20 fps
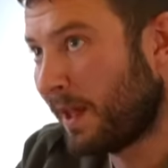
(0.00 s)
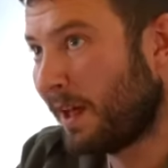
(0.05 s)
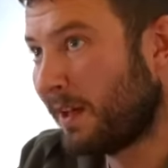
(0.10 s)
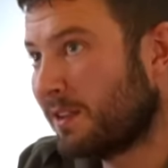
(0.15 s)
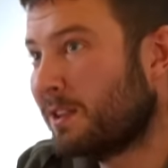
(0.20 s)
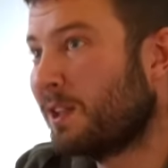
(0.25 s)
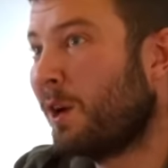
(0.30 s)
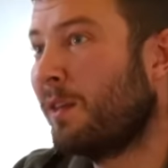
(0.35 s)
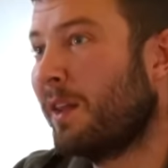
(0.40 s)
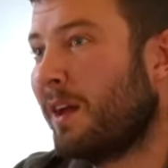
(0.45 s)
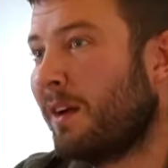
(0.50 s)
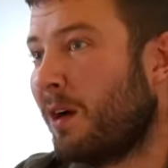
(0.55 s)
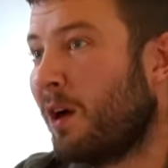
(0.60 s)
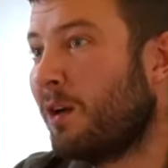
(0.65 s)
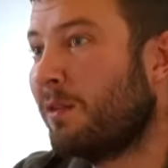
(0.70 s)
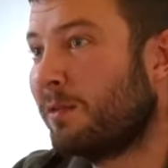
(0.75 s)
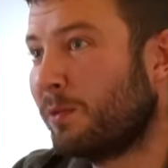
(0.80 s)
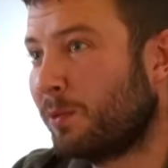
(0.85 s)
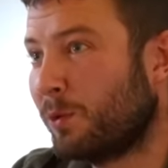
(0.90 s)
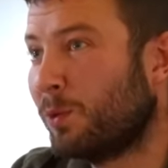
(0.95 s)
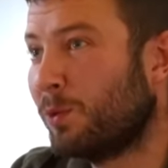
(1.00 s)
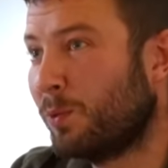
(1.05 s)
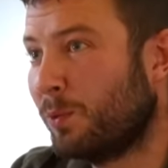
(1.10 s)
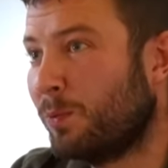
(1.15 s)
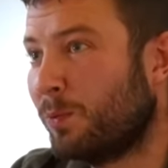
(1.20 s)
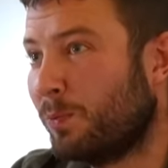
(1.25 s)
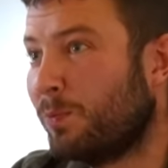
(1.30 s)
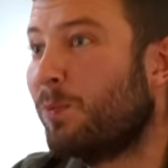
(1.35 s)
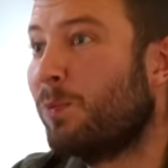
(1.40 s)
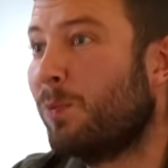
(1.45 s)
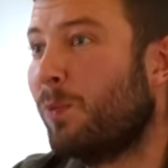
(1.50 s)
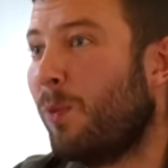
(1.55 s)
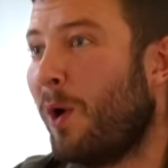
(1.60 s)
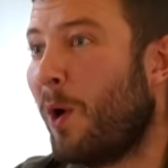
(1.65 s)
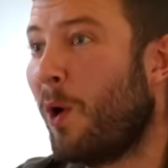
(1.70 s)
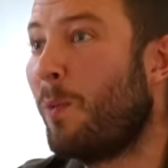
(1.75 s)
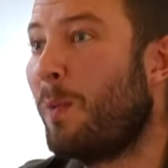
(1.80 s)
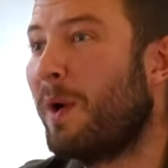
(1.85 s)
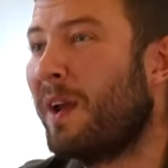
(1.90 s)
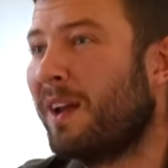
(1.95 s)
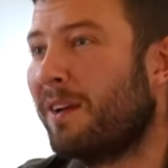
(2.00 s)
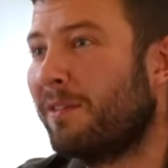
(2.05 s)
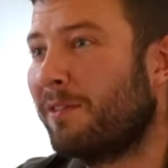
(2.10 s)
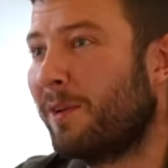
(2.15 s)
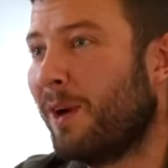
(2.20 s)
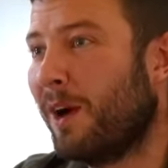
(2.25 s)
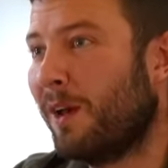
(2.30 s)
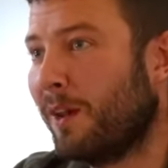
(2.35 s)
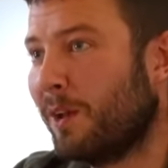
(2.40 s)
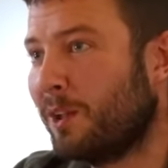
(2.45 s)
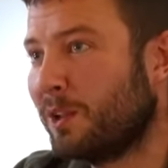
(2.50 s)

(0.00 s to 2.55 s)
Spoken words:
Yeah, it's on their overall well-being throughout